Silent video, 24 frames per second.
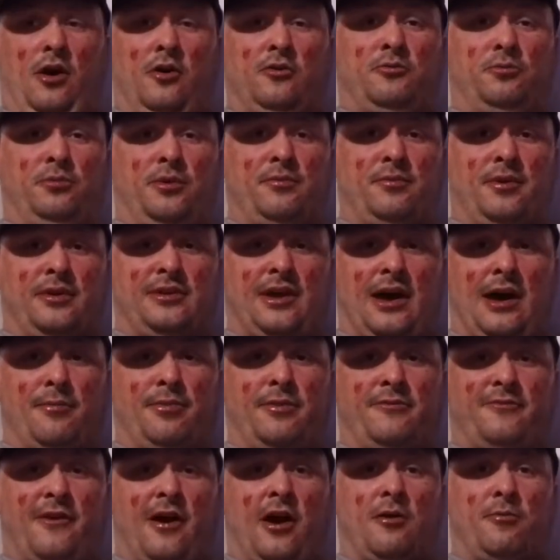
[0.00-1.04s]
ultimately by the time
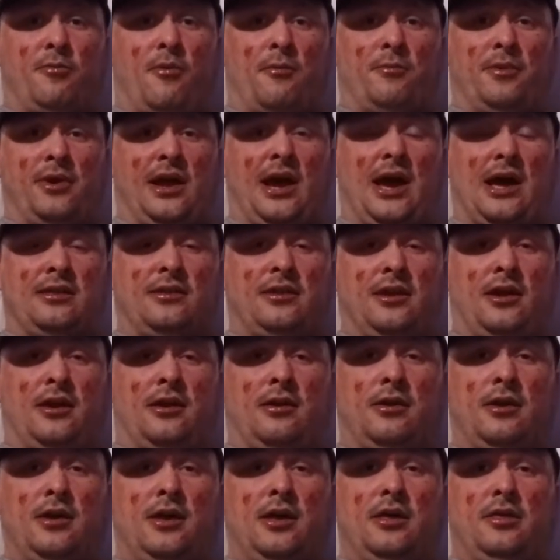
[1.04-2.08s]
the fire department got
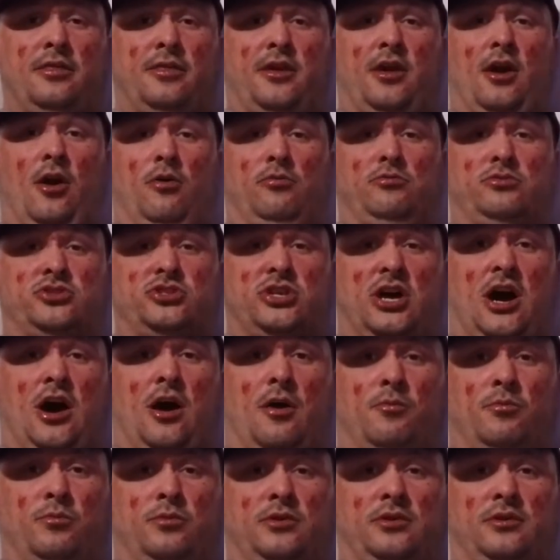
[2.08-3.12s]
there, the whole
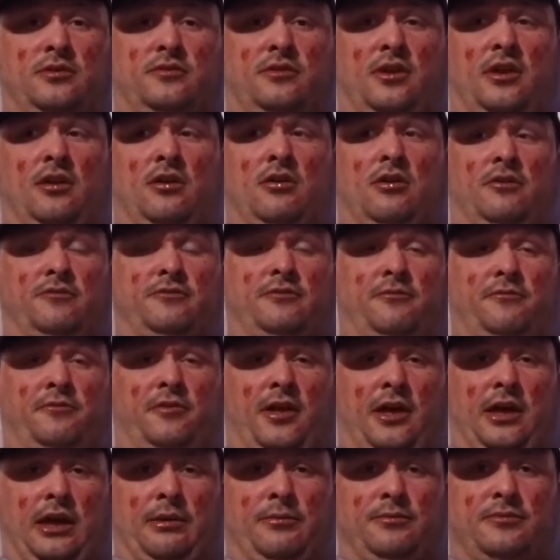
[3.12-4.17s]
shop was engulfed in
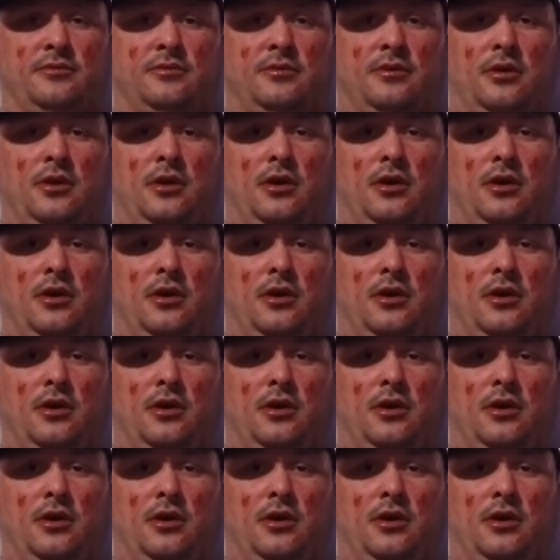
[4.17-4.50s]
flames.